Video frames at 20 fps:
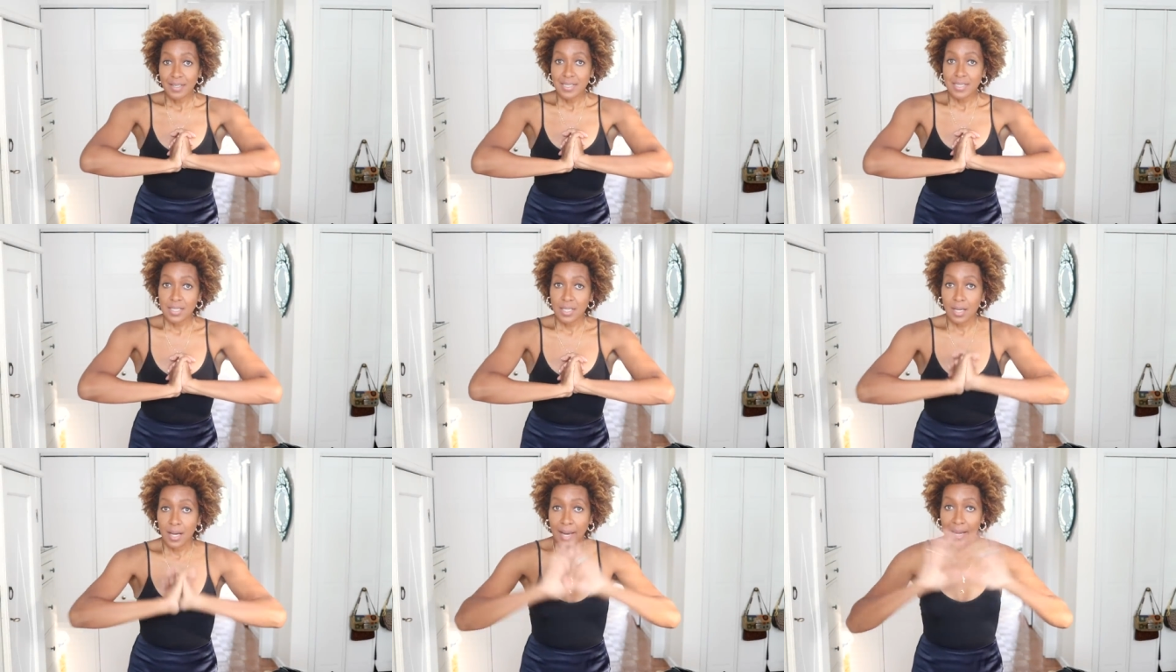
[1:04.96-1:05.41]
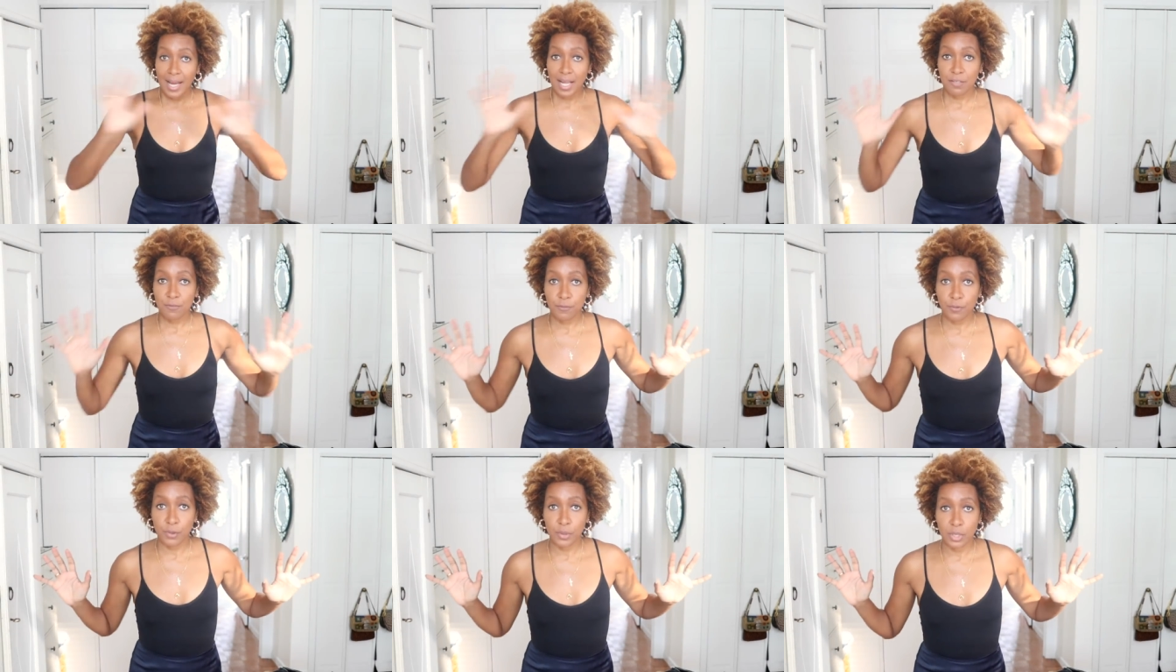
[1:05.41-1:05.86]
idea I
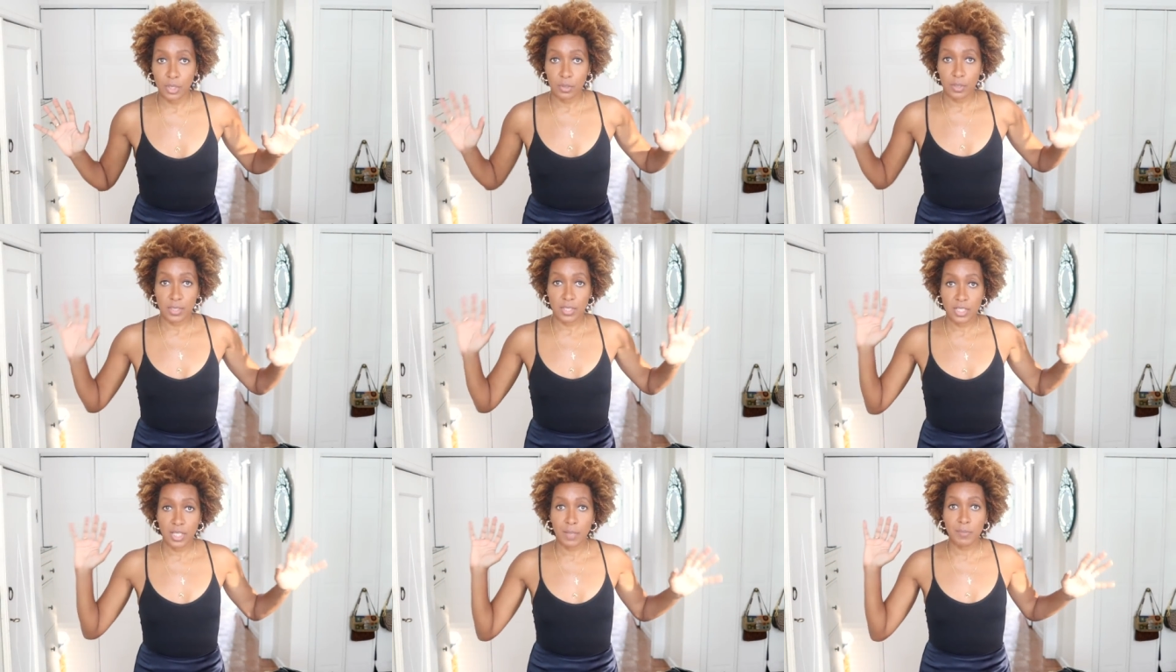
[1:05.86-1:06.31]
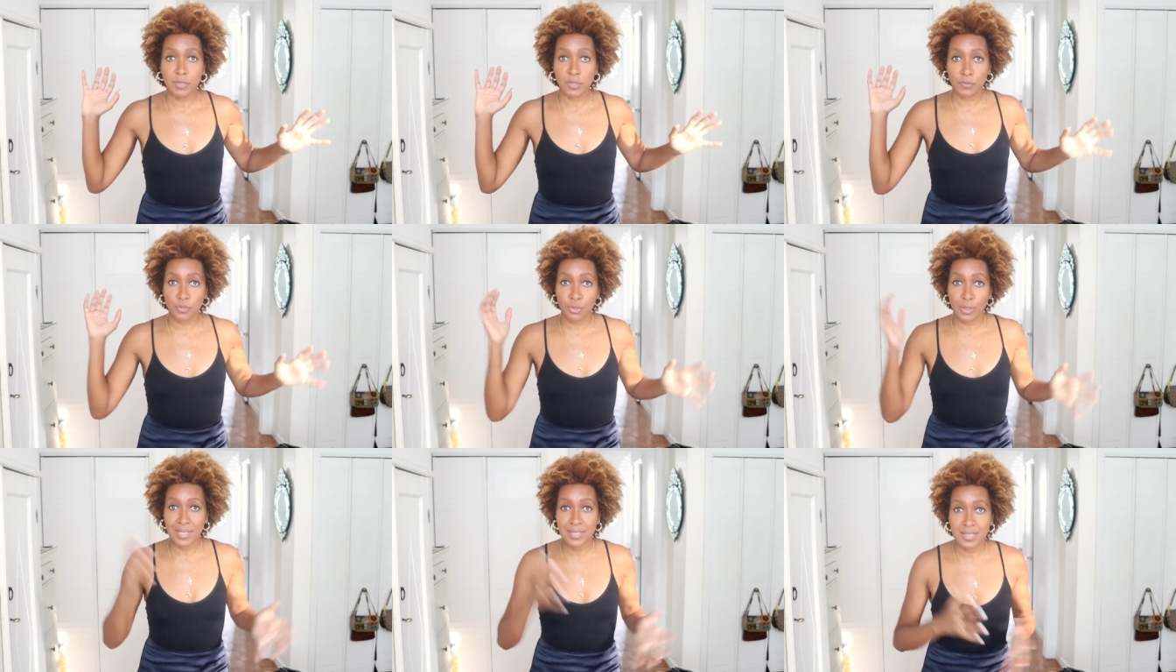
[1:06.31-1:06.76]
had for you in terms
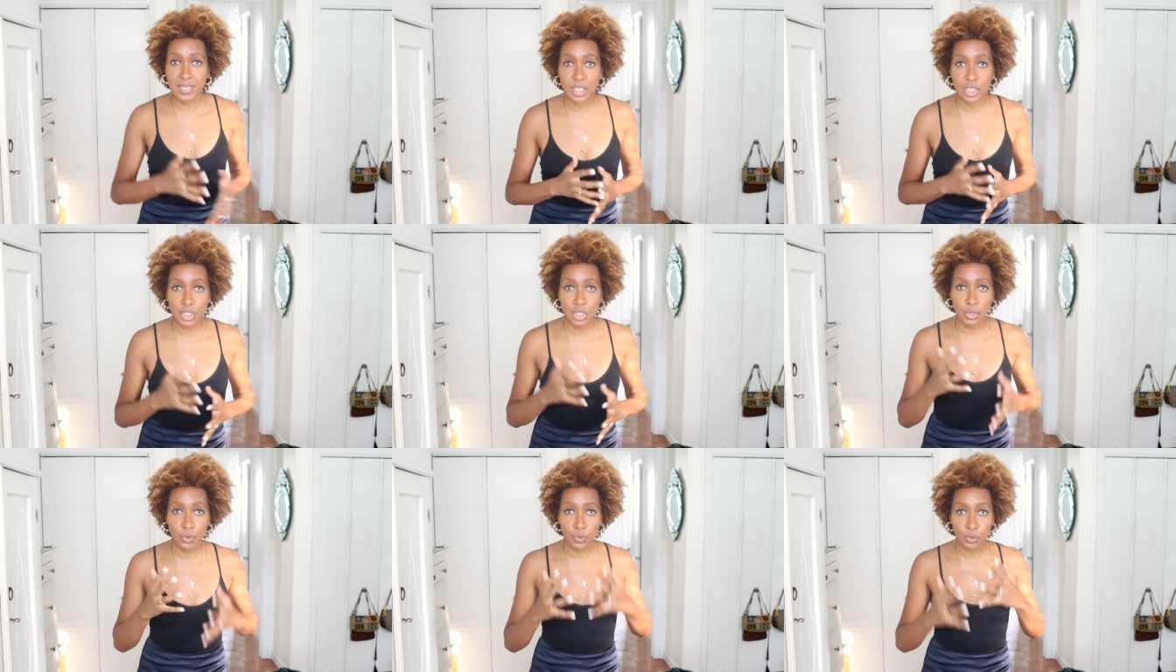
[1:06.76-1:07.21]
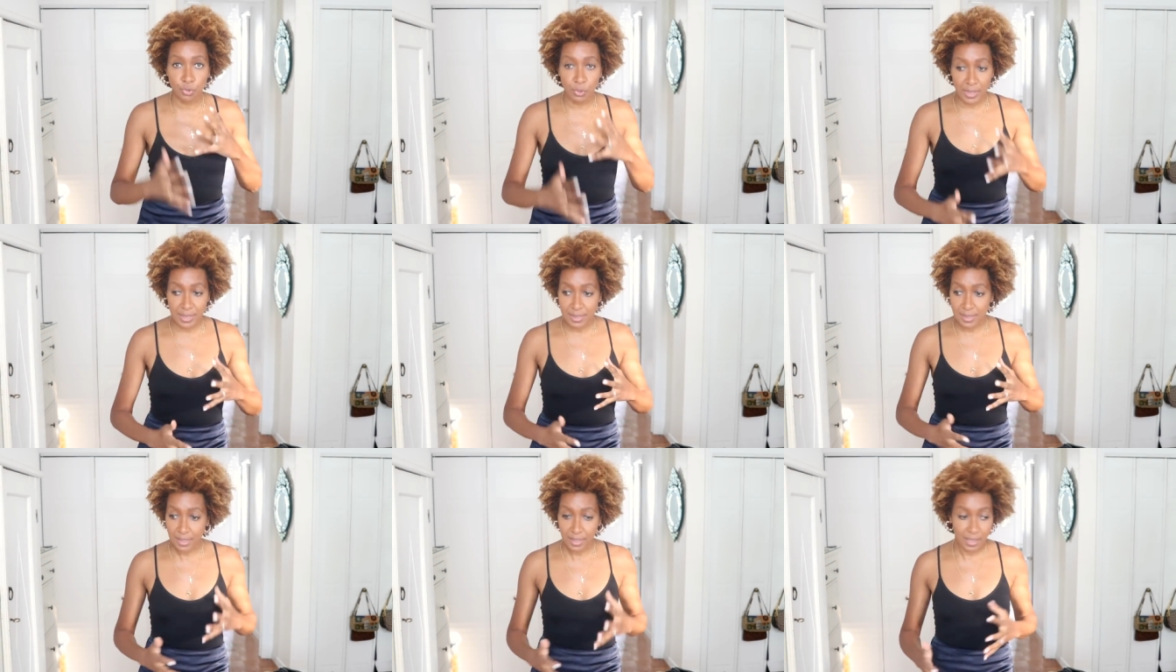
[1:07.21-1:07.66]
of transitional
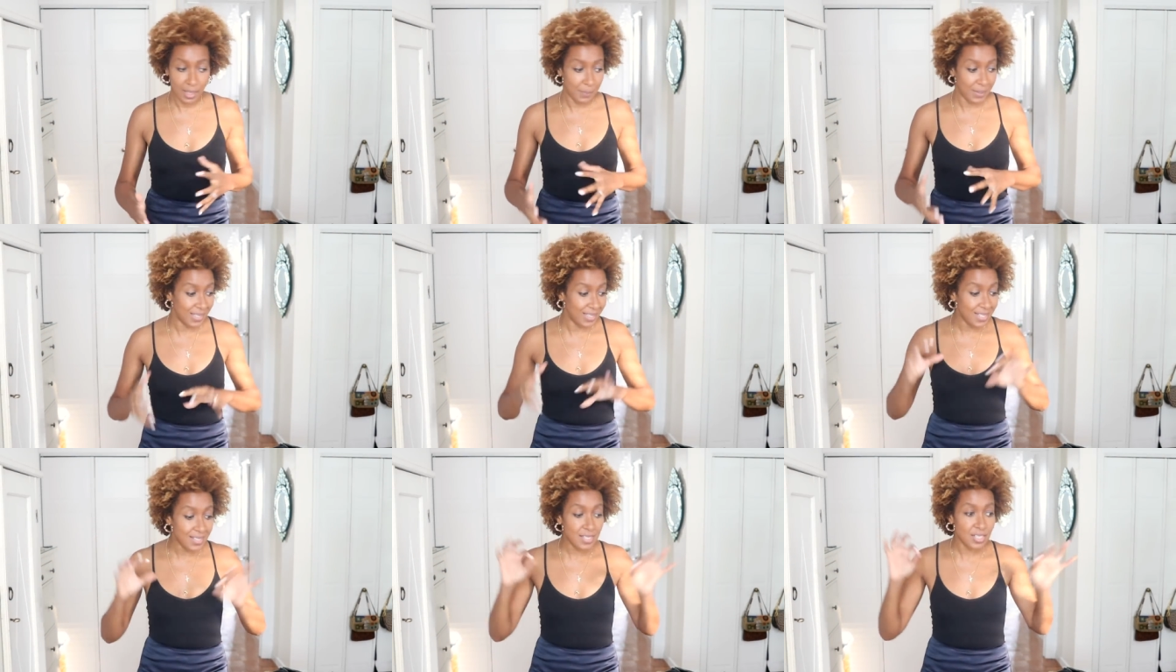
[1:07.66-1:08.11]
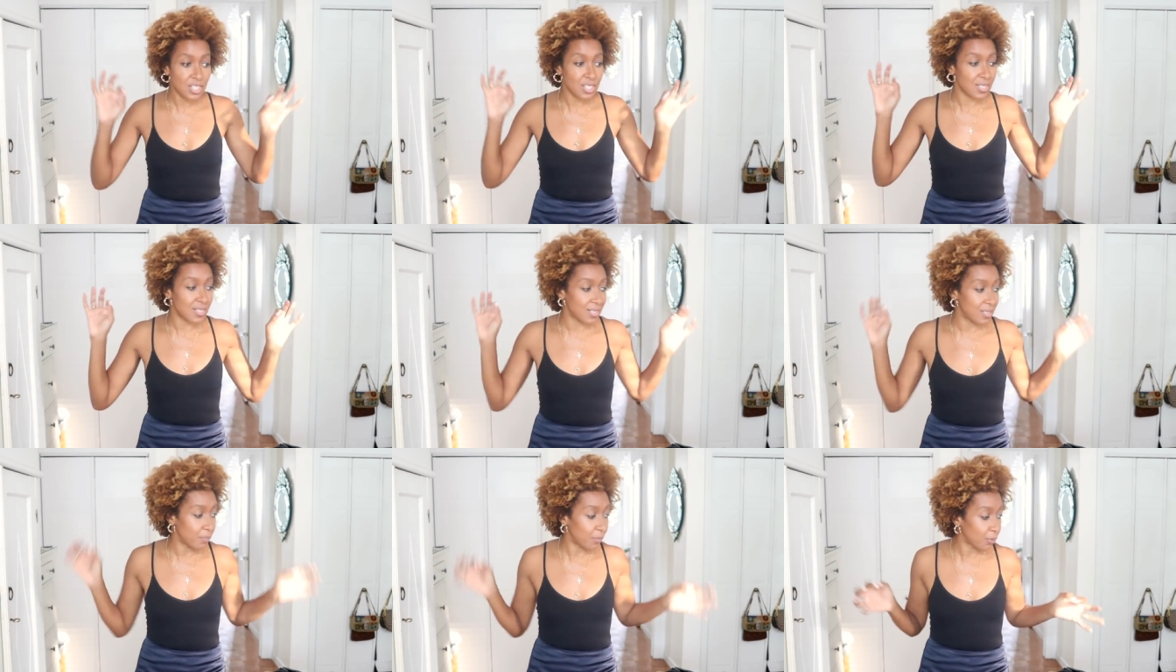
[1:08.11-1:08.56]
dressing, I mean, these are
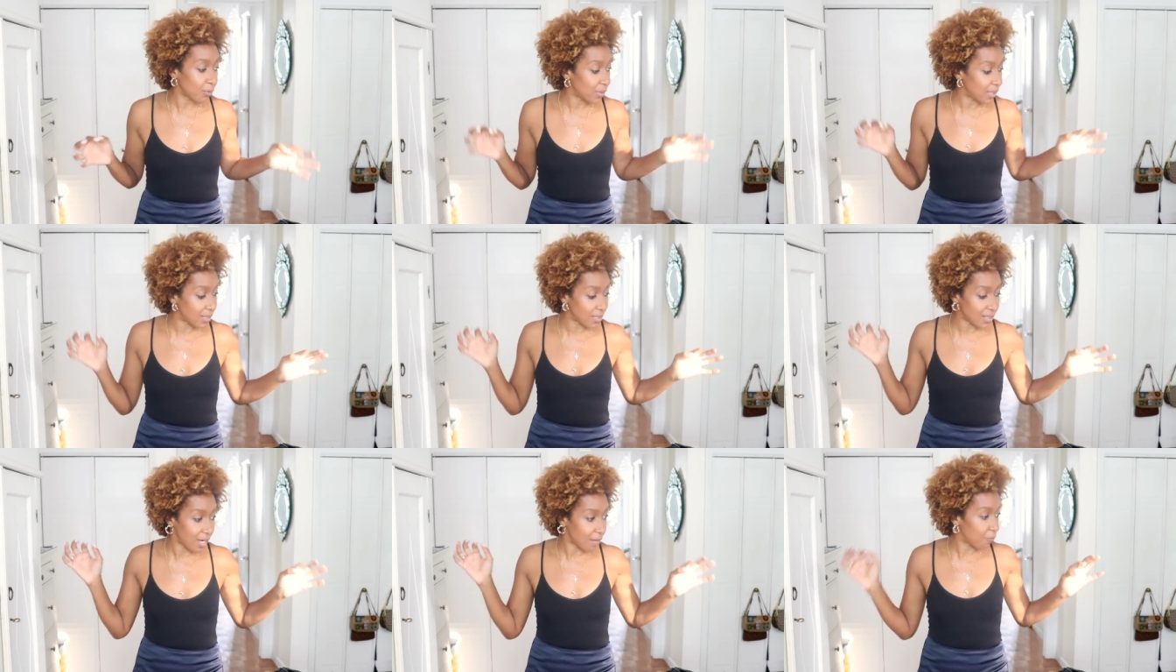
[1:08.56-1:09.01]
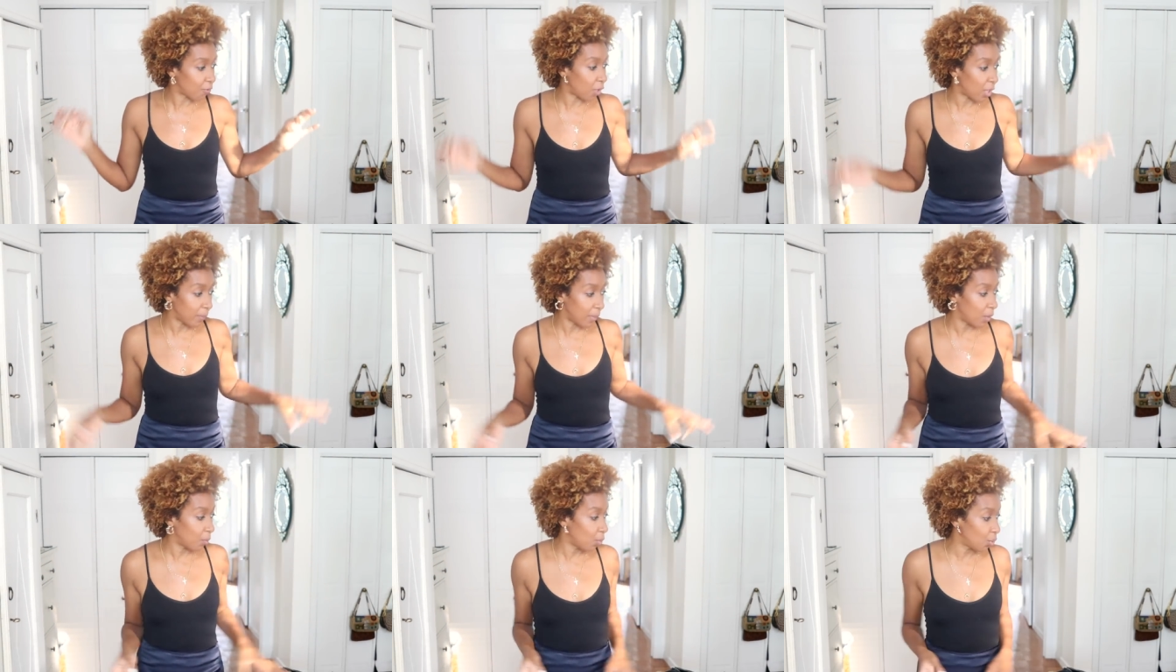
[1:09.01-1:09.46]
just simple things that I've got
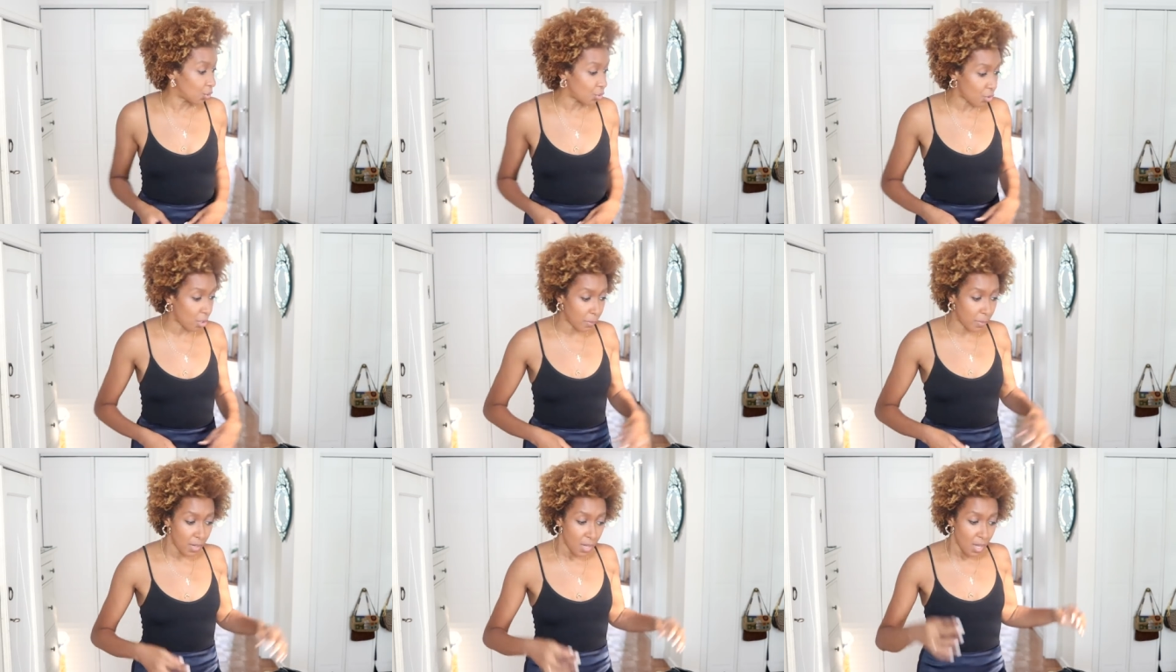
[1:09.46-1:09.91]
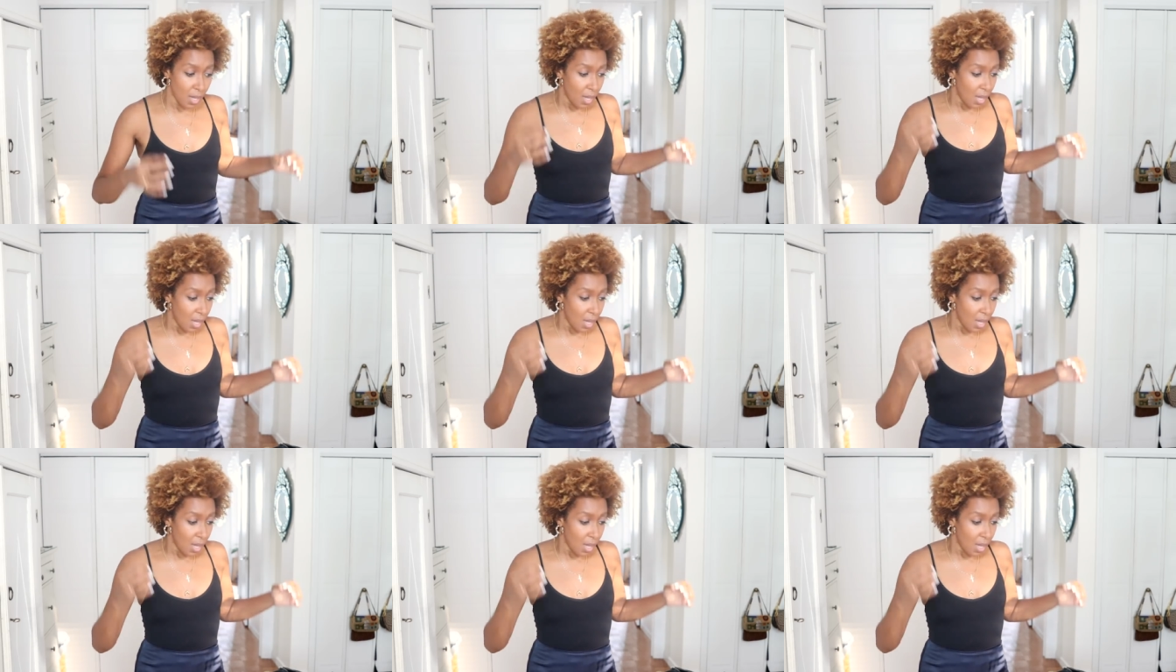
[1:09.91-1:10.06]
in my wardrobe.